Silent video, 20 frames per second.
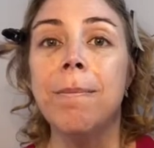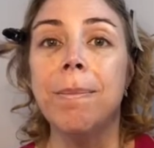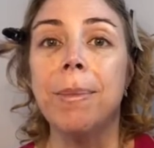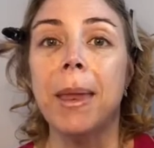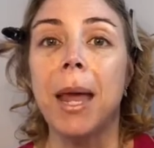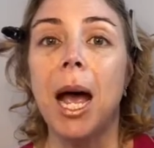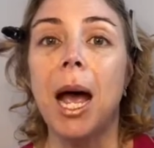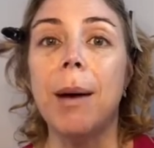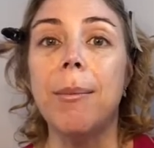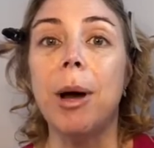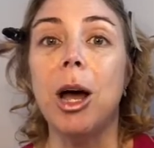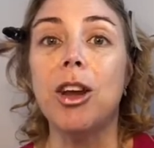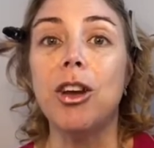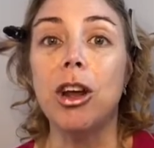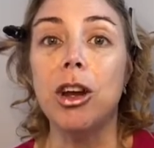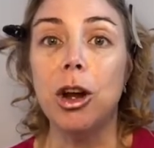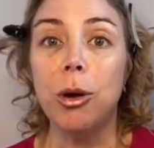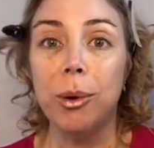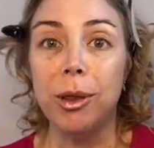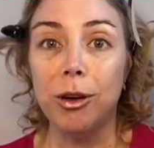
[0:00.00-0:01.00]
I don't
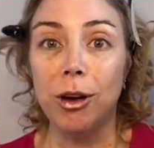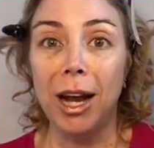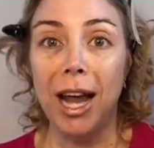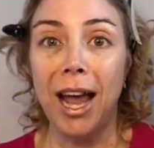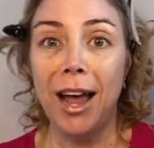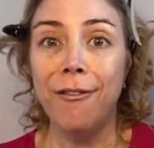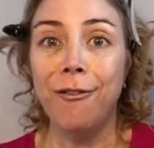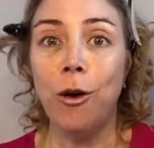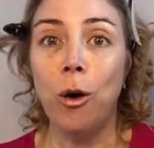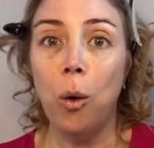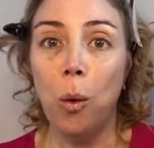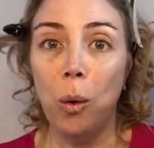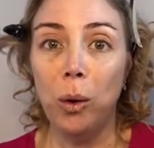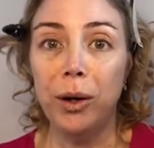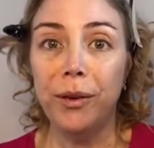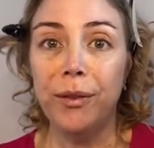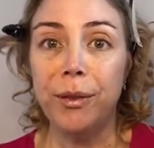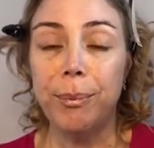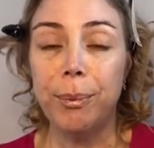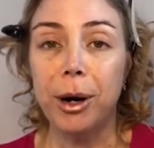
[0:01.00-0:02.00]
know whether I have all of
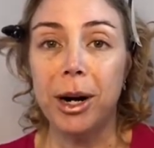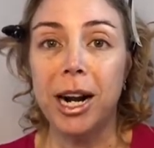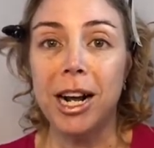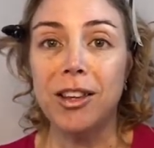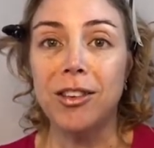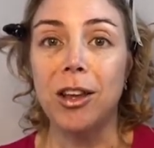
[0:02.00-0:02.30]
the products.